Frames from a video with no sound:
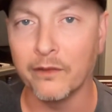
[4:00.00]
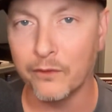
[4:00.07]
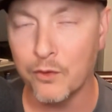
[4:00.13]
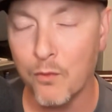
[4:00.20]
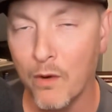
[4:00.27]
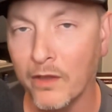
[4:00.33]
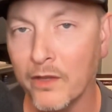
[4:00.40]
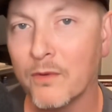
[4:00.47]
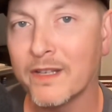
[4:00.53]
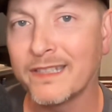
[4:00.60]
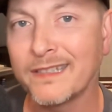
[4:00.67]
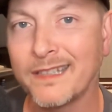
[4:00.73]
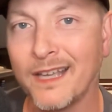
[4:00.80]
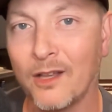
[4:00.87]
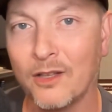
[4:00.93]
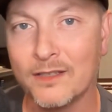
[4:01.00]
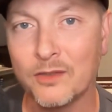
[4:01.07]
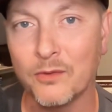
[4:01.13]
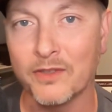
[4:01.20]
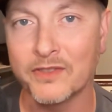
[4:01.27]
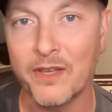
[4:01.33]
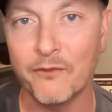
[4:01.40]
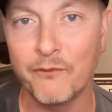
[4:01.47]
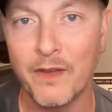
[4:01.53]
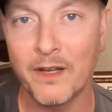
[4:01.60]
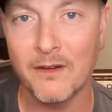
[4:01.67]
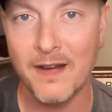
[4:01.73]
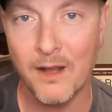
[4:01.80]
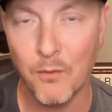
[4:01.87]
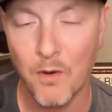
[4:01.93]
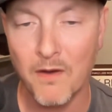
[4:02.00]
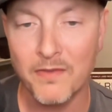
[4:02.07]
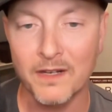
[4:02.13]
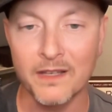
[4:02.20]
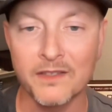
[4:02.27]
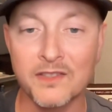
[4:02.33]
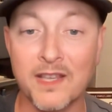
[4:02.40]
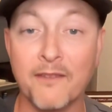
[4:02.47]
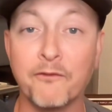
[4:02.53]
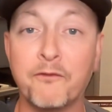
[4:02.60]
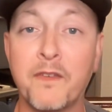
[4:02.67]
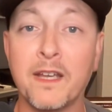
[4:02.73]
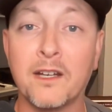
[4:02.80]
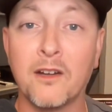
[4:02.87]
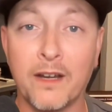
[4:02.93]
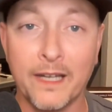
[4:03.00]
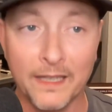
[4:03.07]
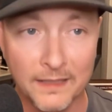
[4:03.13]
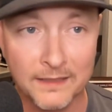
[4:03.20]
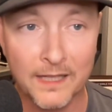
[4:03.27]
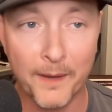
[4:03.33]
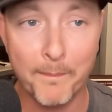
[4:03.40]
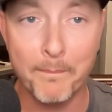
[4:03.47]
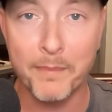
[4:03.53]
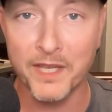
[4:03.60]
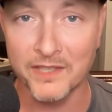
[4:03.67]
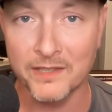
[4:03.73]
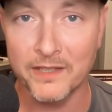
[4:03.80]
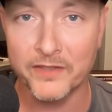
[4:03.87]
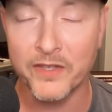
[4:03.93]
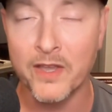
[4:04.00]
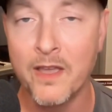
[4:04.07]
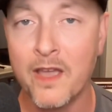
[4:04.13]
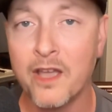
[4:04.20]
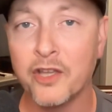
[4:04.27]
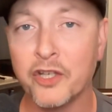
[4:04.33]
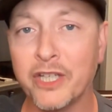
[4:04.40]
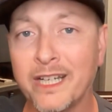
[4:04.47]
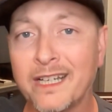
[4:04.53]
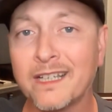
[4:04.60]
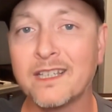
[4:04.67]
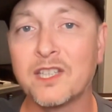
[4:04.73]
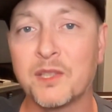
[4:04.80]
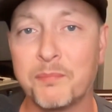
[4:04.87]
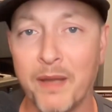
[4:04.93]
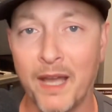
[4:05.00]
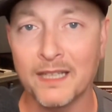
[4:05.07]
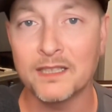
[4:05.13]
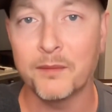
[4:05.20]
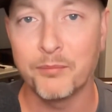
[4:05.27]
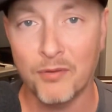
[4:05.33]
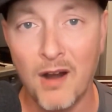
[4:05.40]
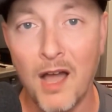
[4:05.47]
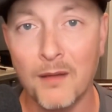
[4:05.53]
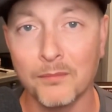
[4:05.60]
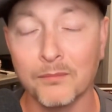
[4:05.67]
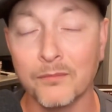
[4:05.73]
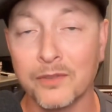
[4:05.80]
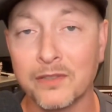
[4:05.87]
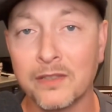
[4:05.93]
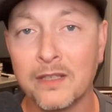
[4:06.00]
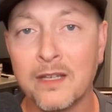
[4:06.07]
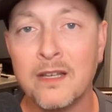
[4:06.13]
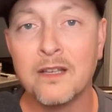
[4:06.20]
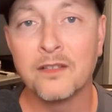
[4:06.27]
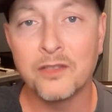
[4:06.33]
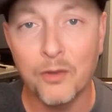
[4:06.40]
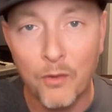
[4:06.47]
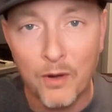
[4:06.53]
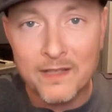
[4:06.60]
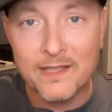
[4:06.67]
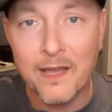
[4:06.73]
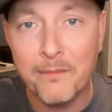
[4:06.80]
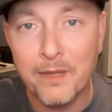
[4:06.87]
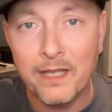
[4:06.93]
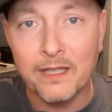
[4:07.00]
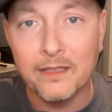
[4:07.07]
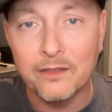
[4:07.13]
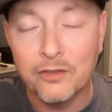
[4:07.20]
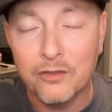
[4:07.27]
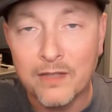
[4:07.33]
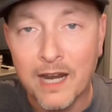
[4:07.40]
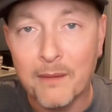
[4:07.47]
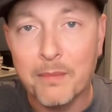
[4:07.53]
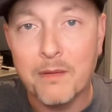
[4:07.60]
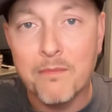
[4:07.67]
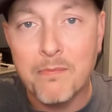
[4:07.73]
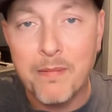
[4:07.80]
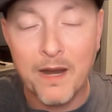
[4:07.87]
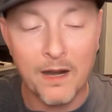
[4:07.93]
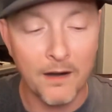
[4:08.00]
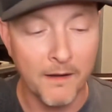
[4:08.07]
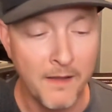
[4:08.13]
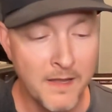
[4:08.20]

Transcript: you really want to scale it to a seven figure net worth and a seven figure income business, you need to expect problems. So, what does that mean? You got to be prepared.